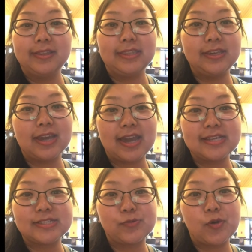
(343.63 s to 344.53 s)
you
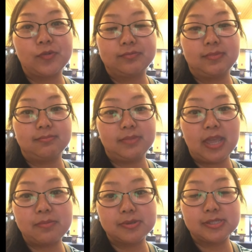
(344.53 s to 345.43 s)
guys won't be
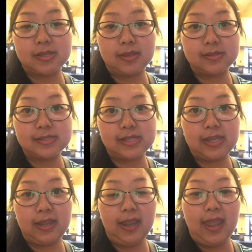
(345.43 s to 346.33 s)
able to
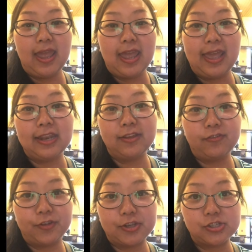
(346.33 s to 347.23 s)
see any
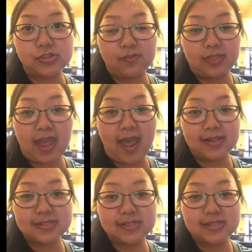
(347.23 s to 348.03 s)
footage of that.